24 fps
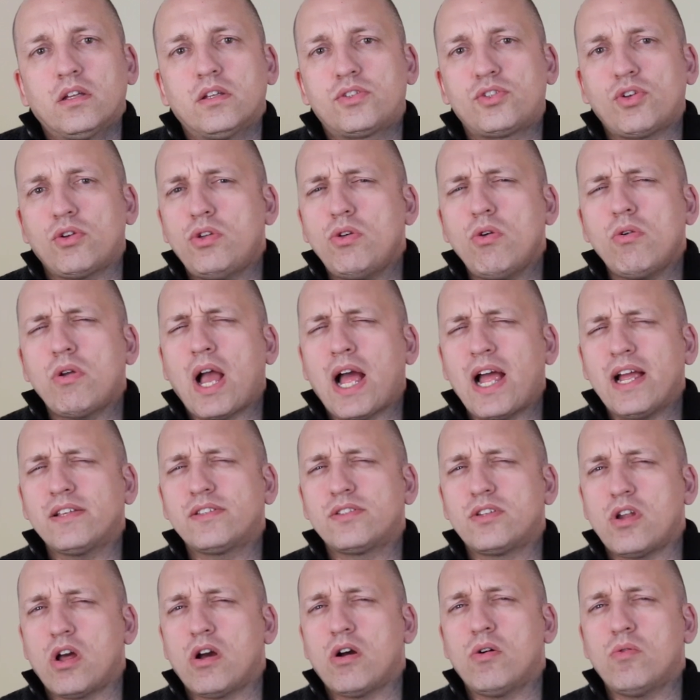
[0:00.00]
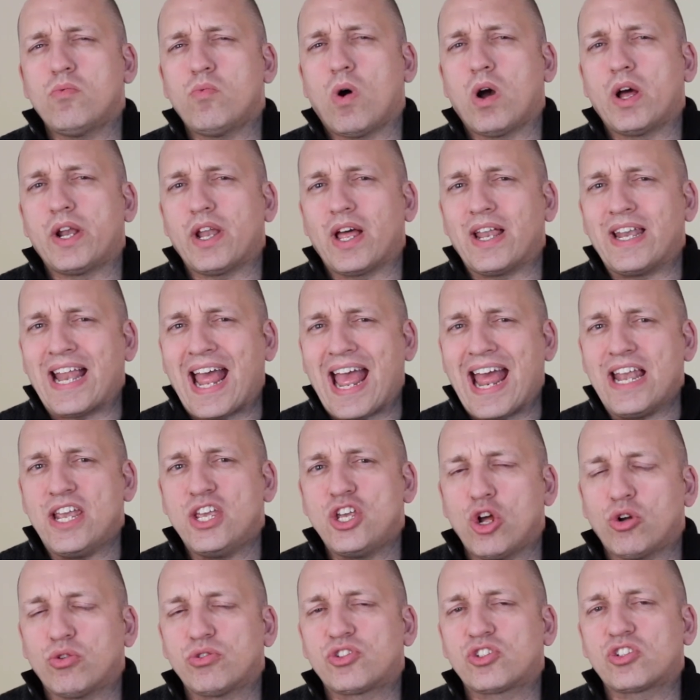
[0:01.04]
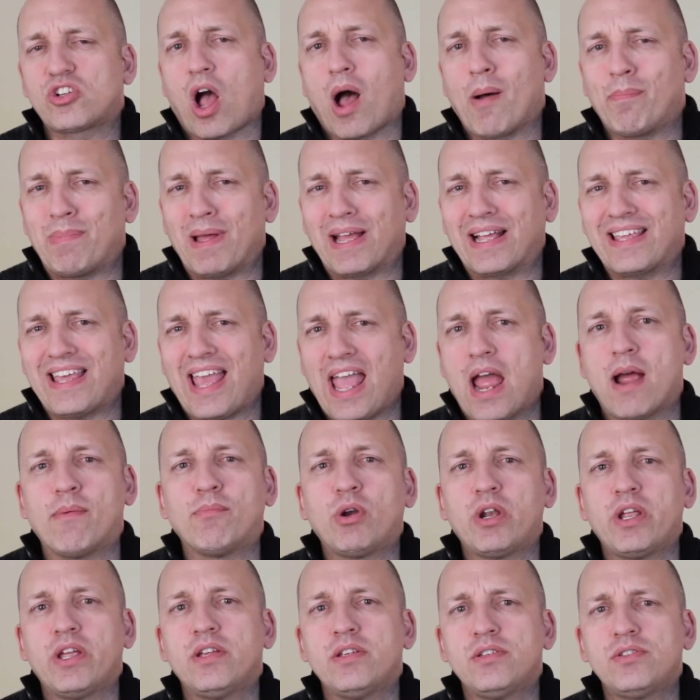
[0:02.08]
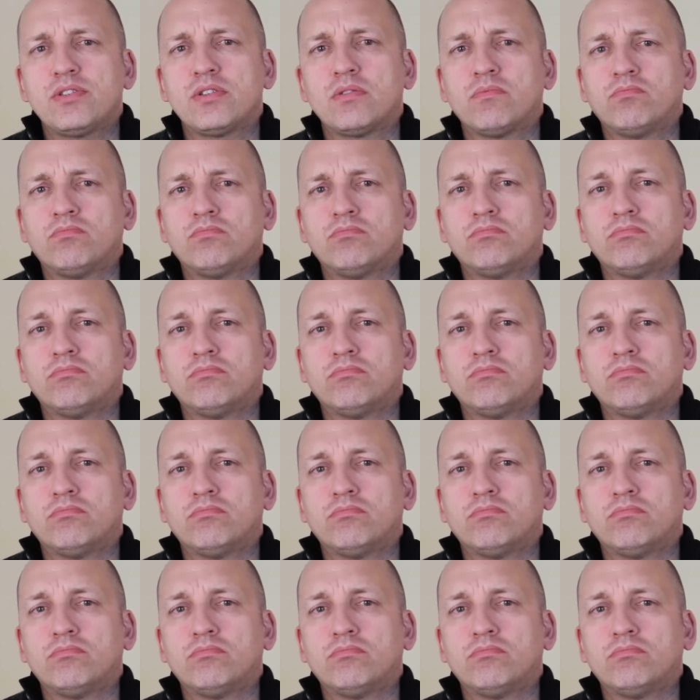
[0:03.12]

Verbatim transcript: So you guys know what an endoscopic camera is?